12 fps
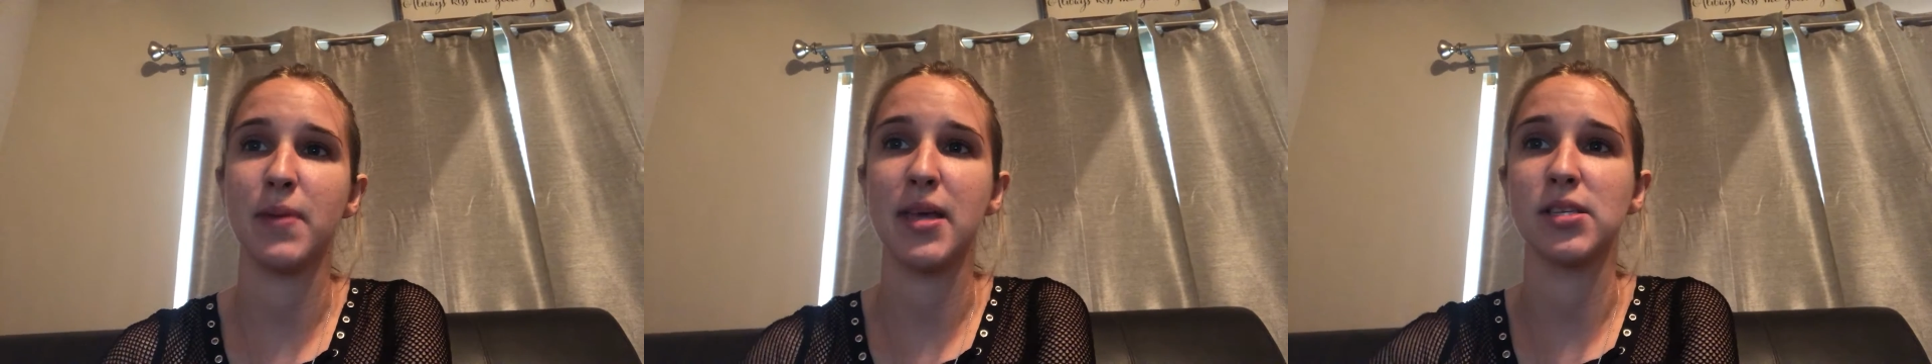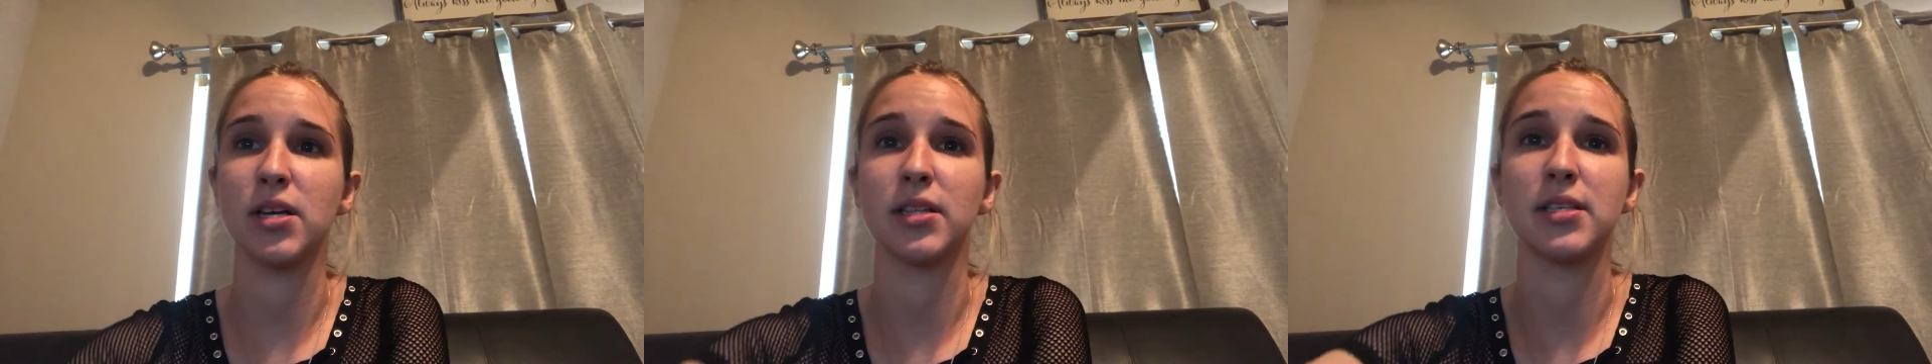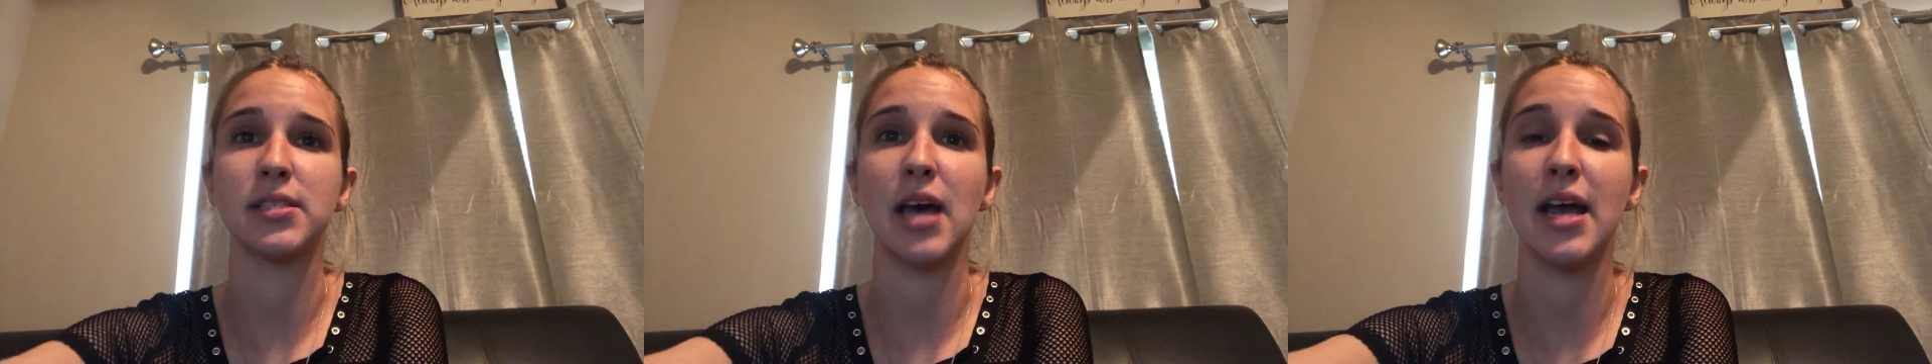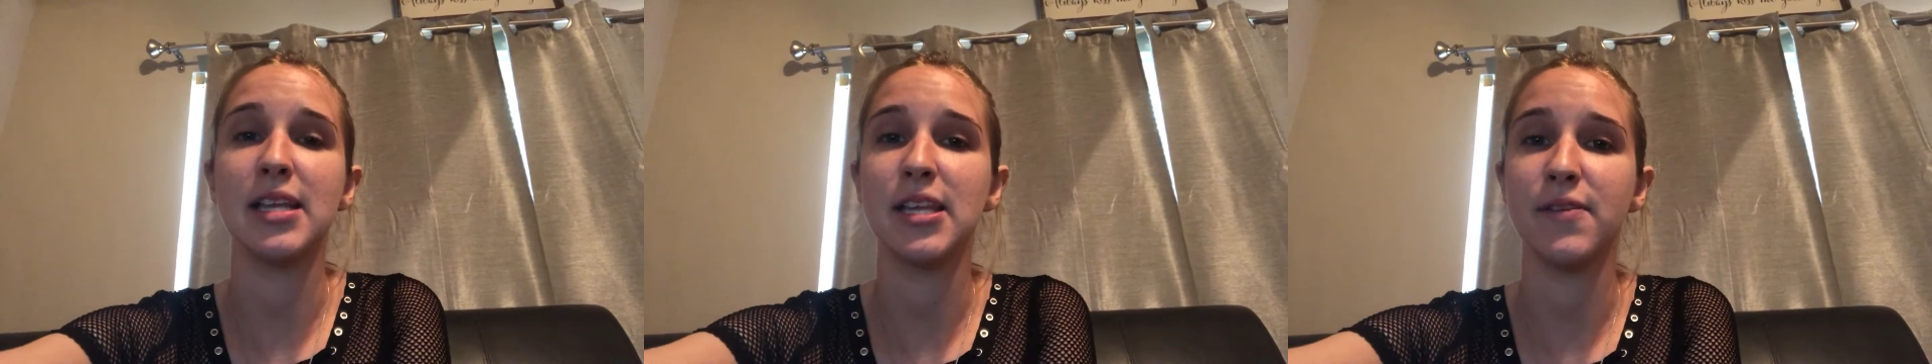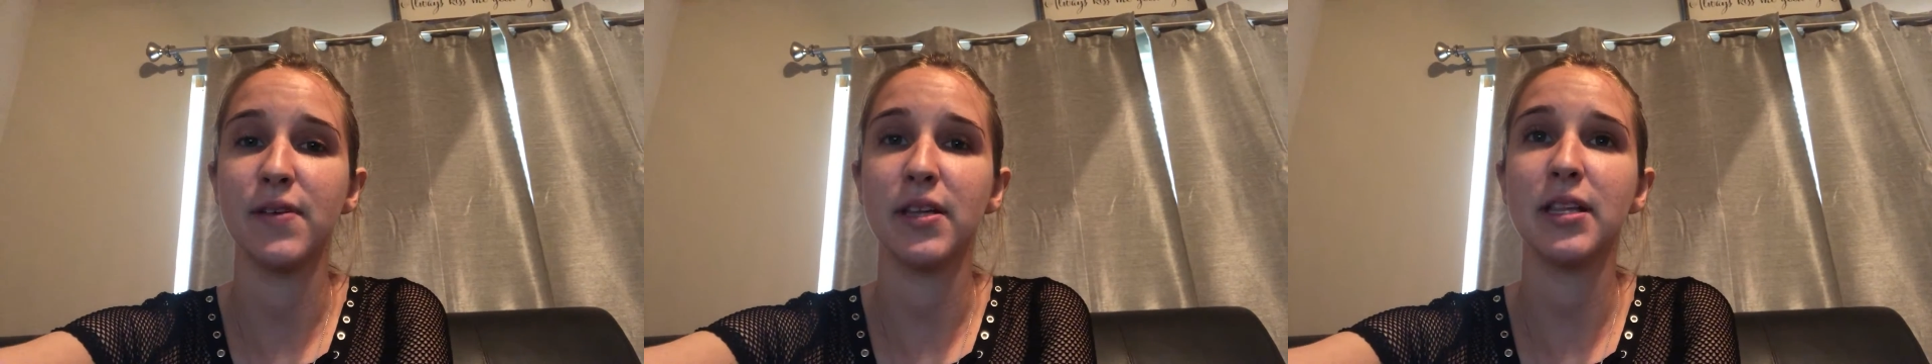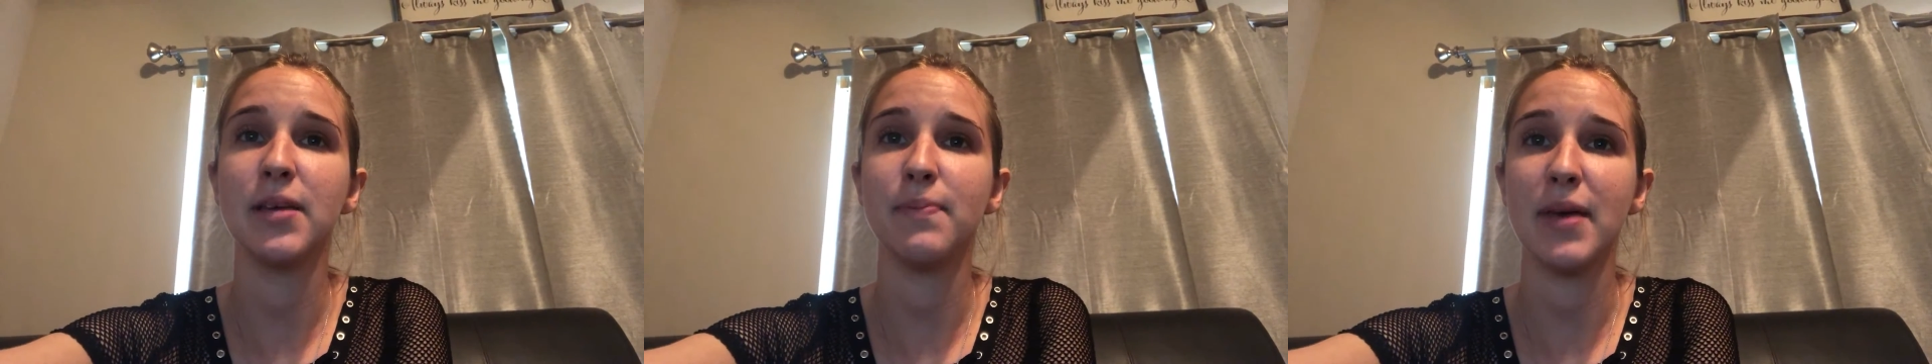based on the
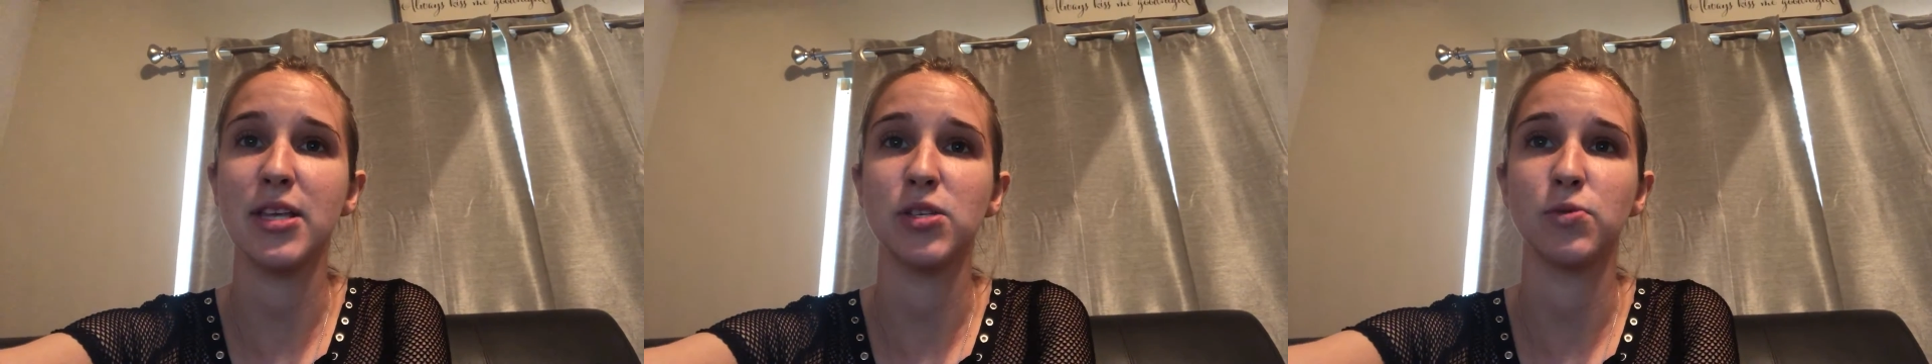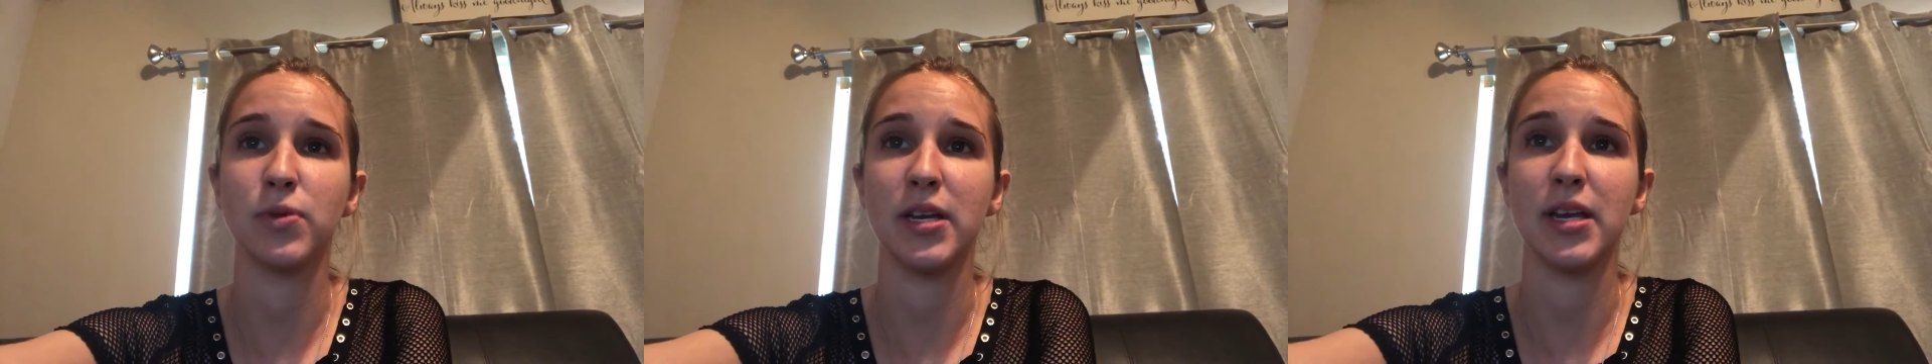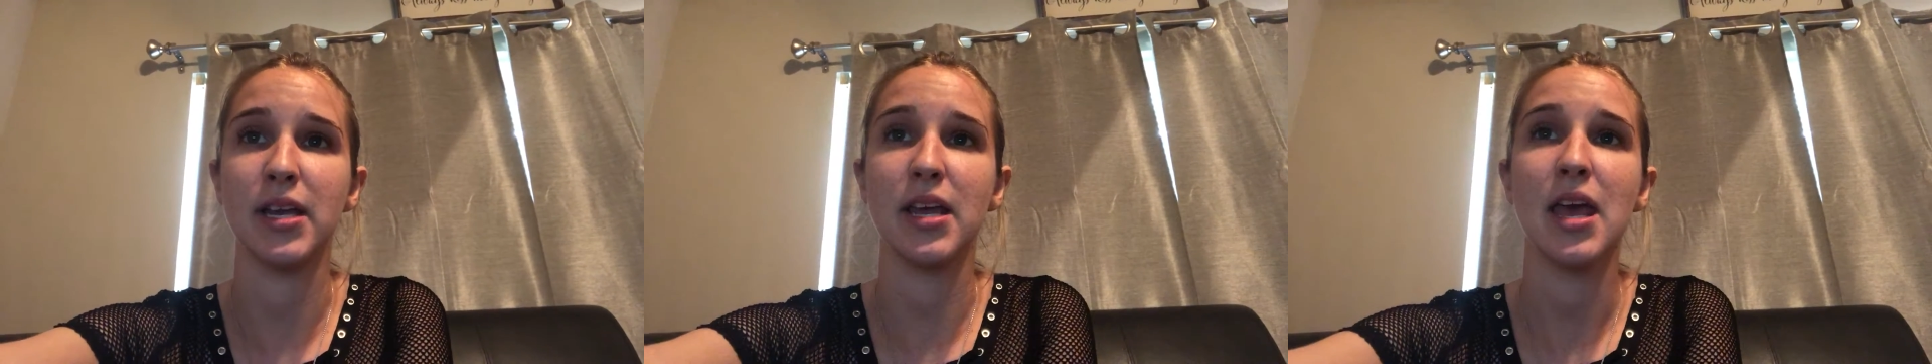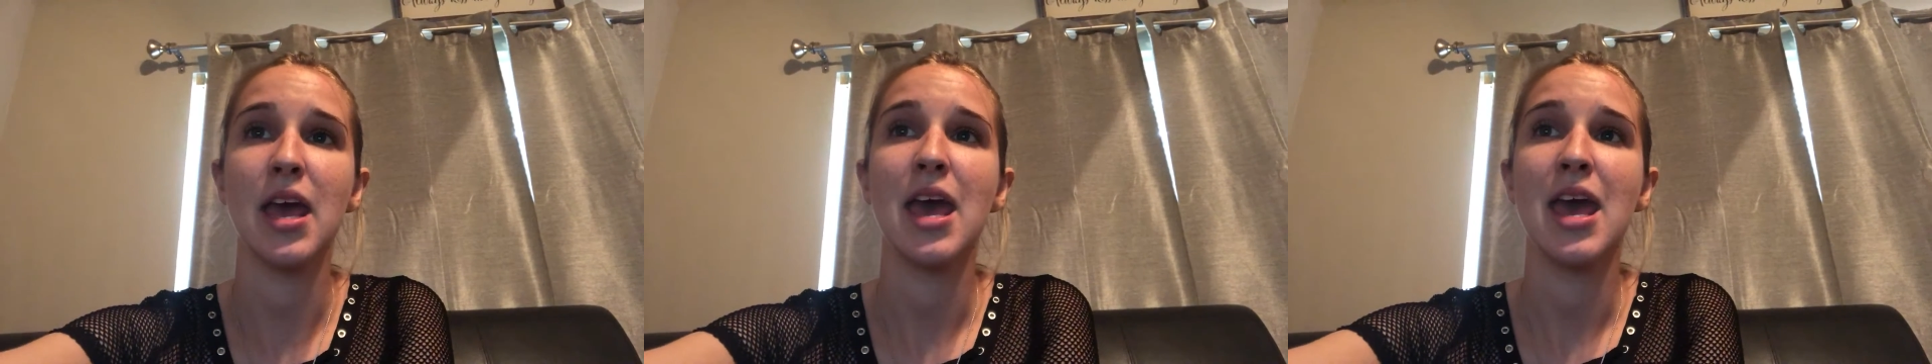scientifically based reading